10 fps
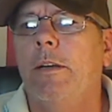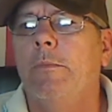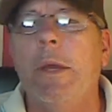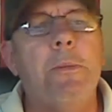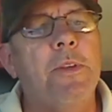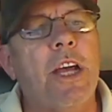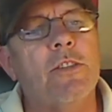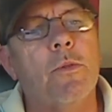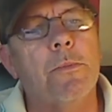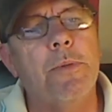Maybe
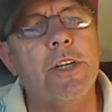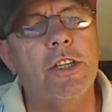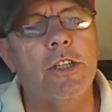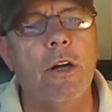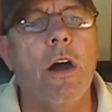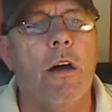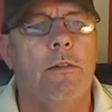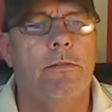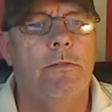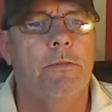that's what pissed you
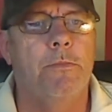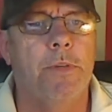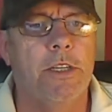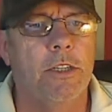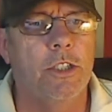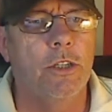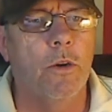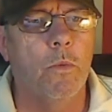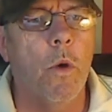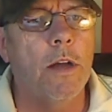off, because you
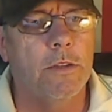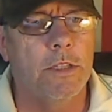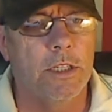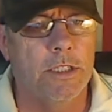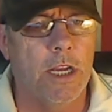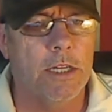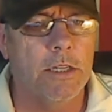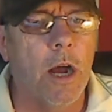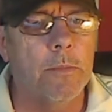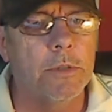don't want the exact
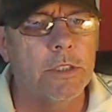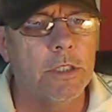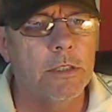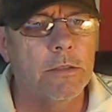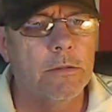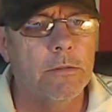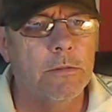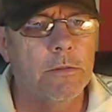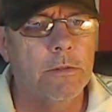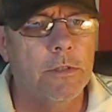opposite.
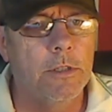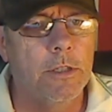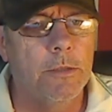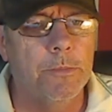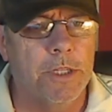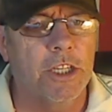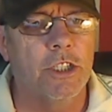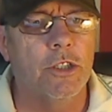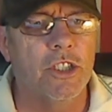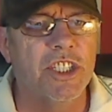
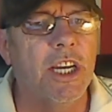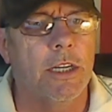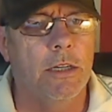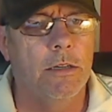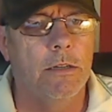Because you're sick.